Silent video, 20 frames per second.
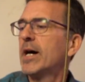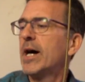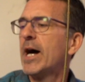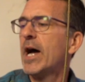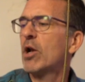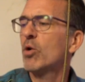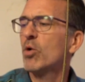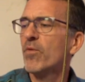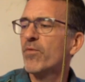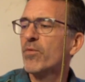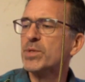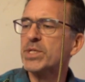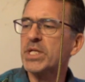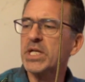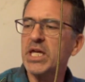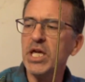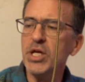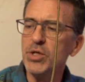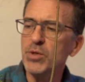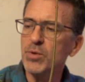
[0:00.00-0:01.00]
I don't know if it was the
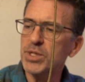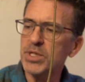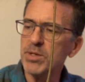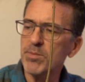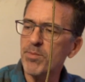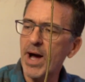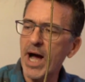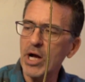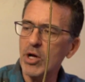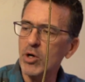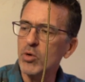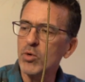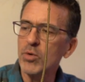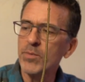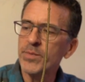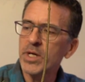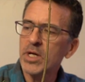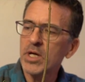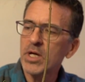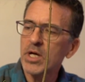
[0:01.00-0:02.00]
Kishu
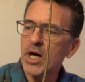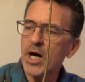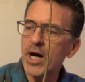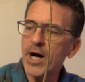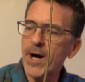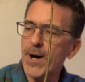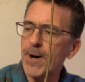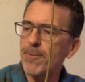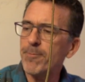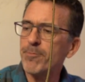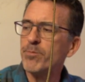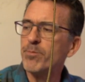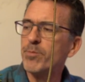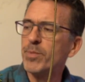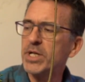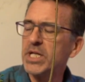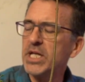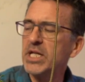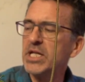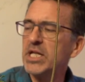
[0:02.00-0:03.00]
Shimpaku,
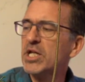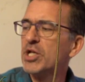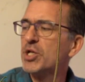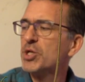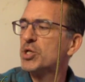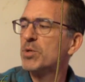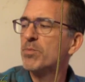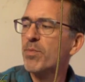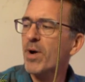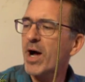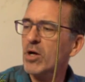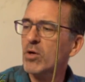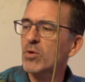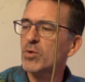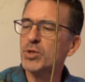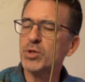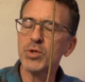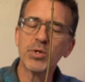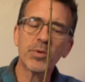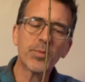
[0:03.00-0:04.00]
but he did a
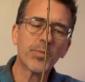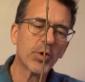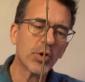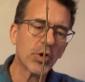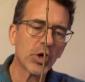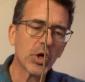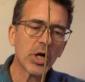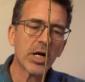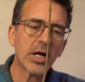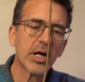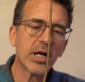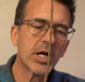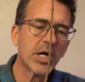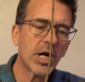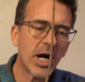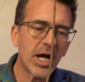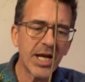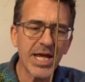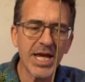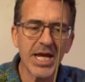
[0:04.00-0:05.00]
Shimpaku Juniper
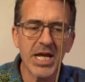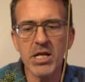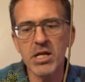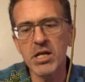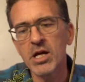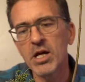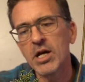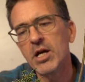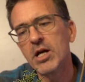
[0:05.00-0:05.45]
cutting